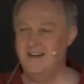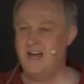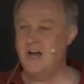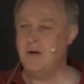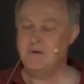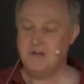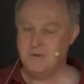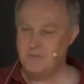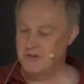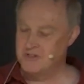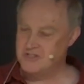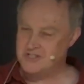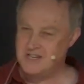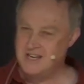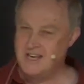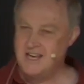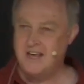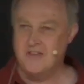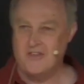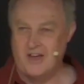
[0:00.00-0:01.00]
Nobody wants to
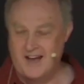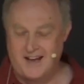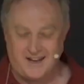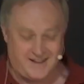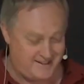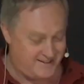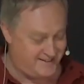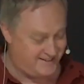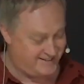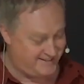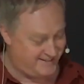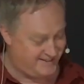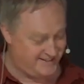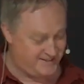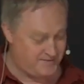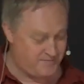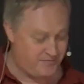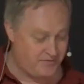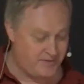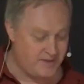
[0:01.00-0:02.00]
hear that.
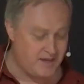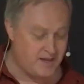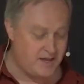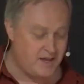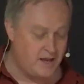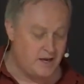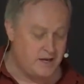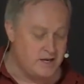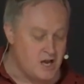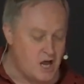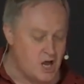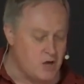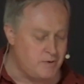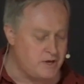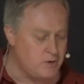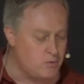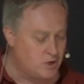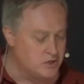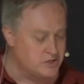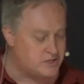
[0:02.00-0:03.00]

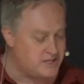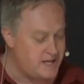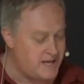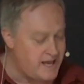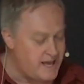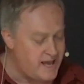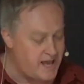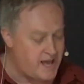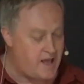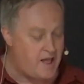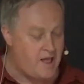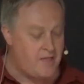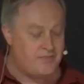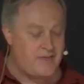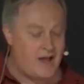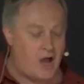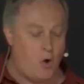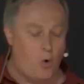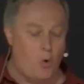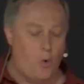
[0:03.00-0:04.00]
Nobody wants to hear
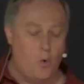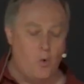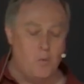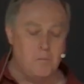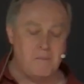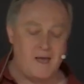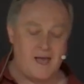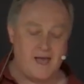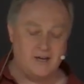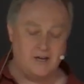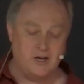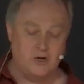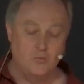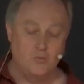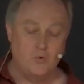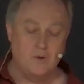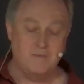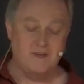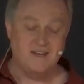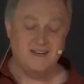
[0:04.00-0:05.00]
that all men
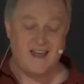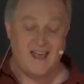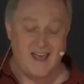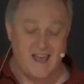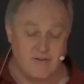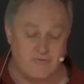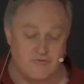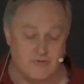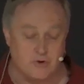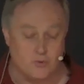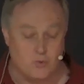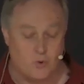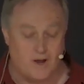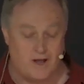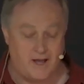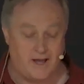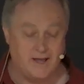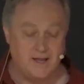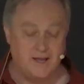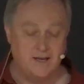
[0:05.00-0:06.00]
and women
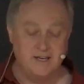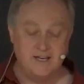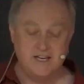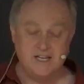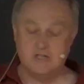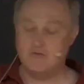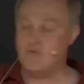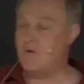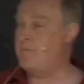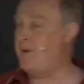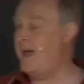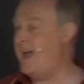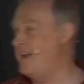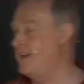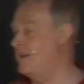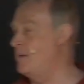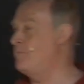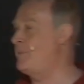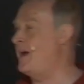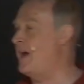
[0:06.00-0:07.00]
everywhere need to
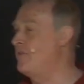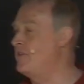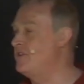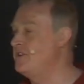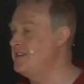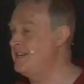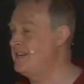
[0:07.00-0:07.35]
repent and bow the